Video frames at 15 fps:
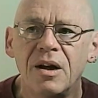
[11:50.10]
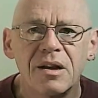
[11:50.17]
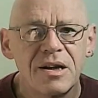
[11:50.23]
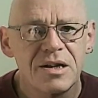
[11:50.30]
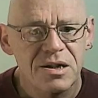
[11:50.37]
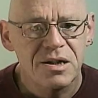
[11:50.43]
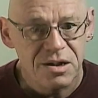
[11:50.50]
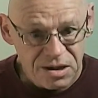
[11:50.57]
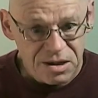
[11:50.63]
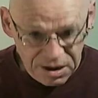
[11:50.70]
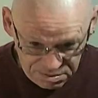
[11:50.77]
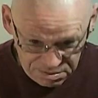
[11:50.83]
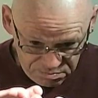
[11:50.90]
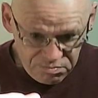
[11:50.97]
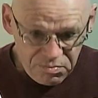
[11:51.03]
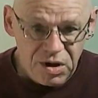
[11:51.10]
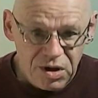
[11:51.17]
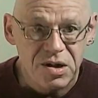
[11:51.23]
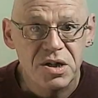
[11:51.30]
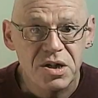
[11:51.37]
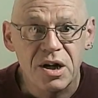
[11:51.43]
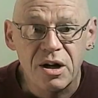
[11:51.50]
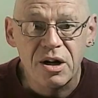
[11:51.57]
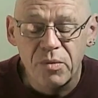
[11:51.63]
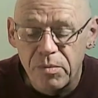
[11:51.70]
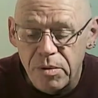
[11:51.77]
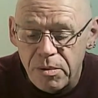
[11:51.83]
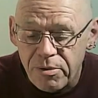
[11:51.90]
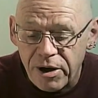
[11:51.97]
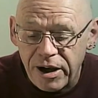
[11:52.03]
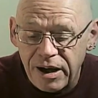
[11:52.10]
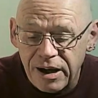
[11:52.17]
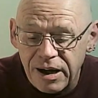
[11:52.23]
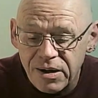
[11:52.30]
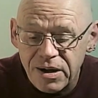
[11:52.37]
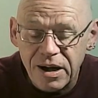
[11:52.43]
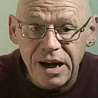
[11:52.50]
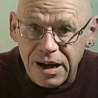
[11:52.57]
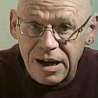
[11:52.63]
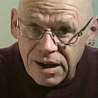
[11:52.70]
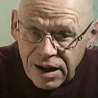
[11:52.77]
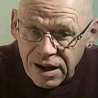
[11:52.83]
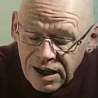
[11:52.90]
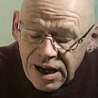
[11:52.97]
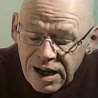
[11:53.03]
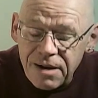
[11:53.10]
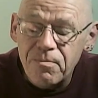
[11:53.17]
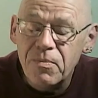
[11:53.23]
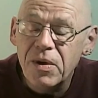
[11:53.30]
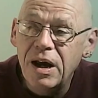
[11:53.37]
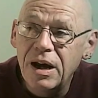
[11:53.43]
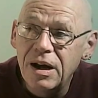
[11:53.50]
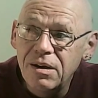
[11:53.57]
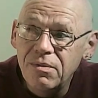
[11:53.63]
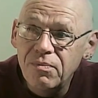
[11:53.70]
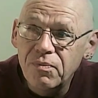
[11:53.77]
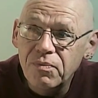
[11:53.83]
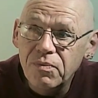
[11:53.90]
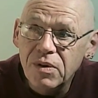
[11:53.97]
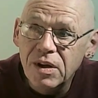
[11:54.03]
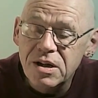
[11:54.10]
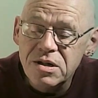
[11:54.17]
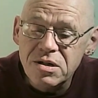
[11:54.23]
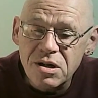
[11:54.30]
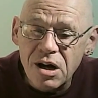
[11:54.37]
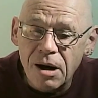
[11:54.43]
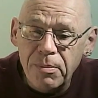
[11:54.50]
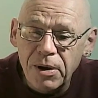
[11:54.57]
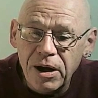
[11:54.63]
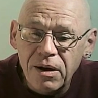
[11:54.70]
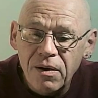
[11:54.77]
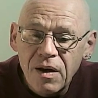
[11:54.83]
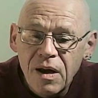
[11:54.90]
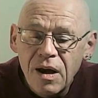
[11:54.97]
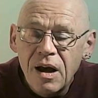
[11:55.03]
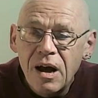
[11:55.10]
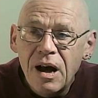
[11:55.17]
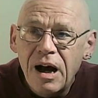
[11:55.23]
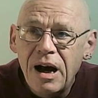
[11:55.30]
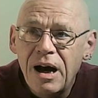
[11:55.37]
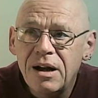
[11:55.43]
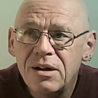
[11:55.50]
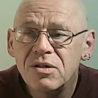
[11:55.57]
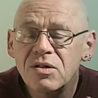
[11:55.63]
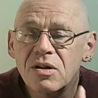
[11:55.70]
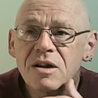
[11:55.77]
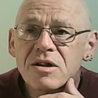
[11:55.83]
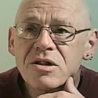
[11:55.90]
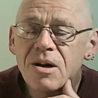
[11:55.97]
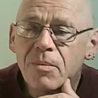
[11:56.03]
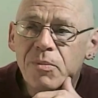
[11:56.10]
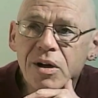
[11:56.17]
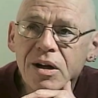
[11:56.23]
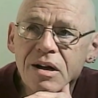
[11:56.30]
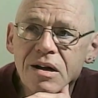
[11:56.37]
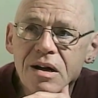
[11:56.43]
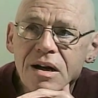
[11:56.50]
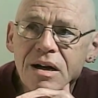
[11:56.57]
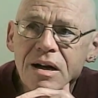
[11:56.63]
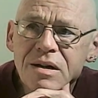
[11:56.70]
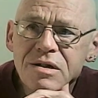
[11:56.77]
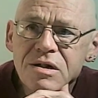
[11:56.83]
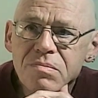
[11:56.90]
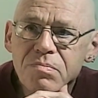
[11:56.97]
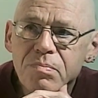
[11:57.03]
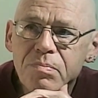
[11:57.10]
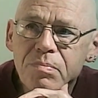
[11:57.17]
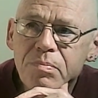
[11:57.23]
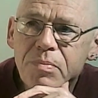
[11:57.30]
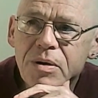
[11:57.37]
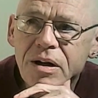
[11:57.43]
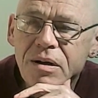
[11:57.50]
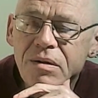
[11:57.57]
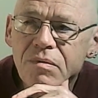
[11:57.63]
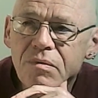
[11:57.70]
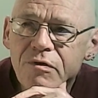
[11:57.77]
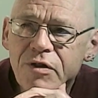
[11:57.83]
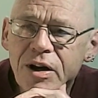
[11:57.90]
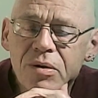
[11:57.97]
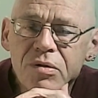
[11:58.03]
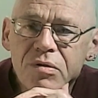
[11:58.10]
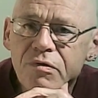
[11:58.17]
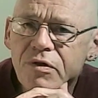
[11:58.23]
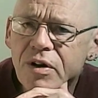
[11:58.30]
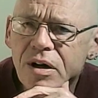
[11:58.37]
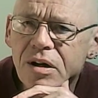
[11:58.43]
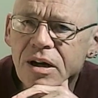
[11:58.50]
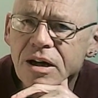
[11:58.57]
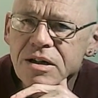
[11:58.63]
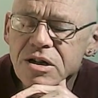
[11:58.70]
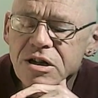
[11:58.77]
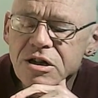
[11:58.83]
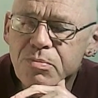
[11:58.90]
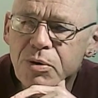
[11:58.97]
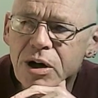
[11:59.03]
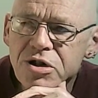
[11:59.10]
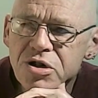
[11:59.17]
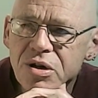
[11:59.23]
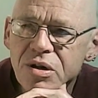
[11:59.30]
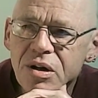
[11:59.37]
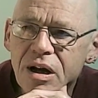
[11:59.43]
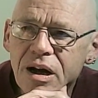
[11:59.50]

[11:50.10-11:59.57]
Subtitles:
This is the concern we'll be bringing out again and again in this topic, and it's something that has been found very nice expression